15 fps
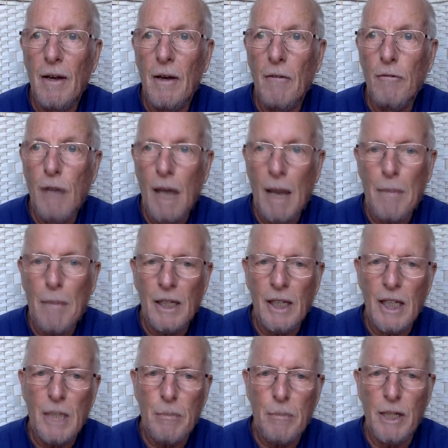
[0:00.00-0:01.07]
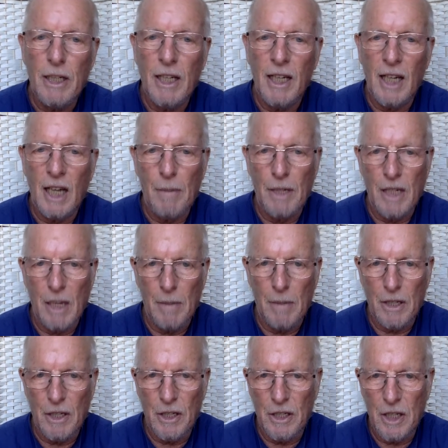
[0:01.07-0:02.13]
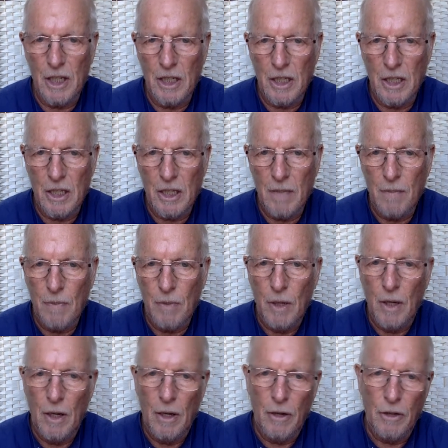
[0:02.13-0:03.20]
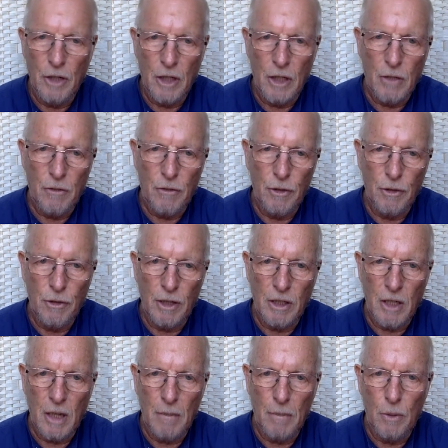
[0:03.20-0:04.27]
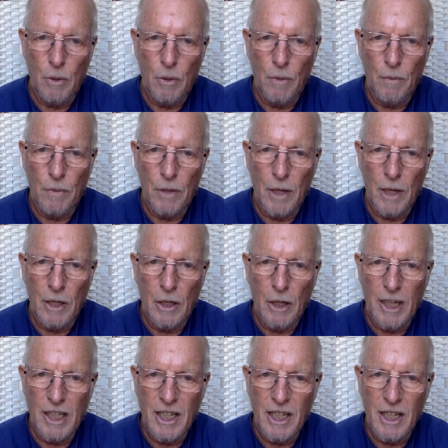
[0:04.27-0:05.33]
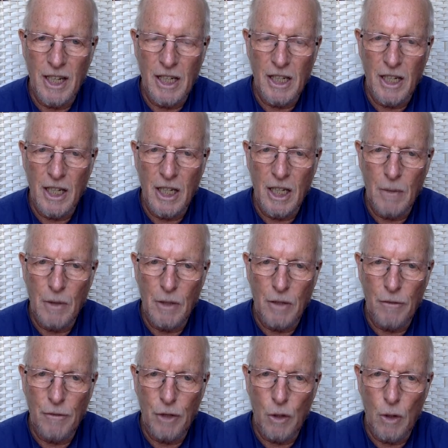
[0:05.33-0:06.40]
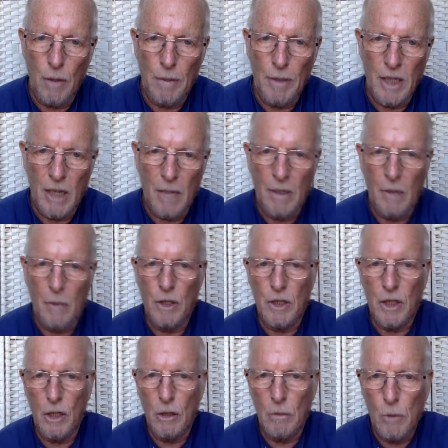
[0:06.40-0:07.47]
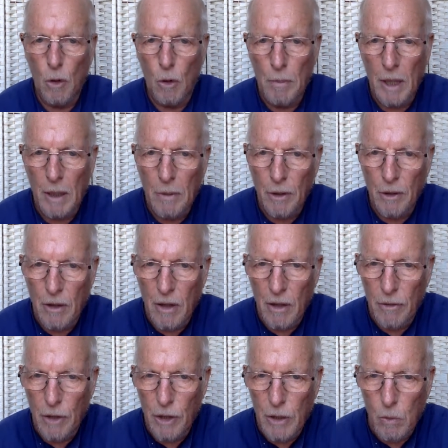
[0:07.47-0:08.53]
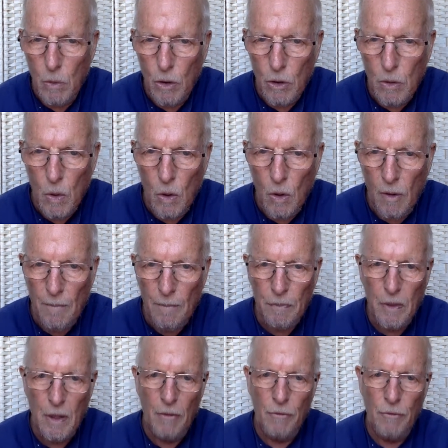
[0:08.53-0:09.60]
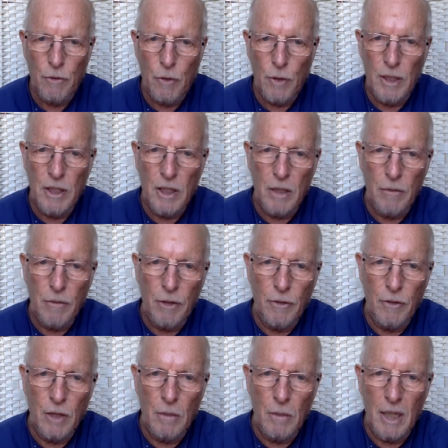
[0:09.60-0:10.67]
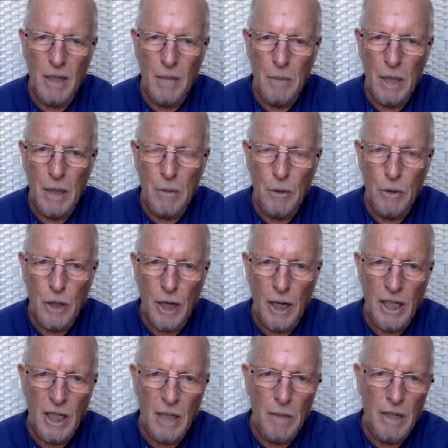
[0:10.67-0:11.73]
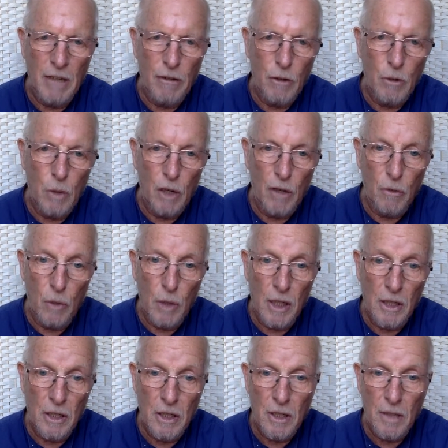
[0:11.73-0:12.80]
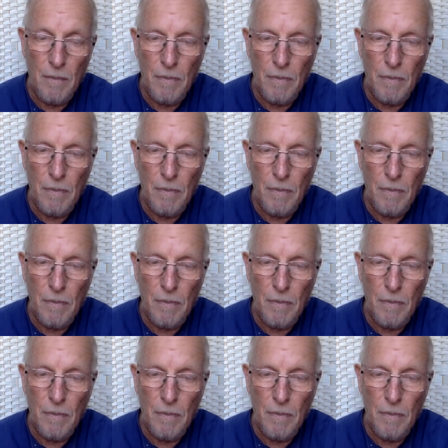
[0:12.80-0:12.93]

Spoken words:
rapidly spreading epidemic diseases. Just for example, in 1918, there was a flu epidemic which killed more people than the First World War. 20 to 50 million people died in a matter of 12 weeks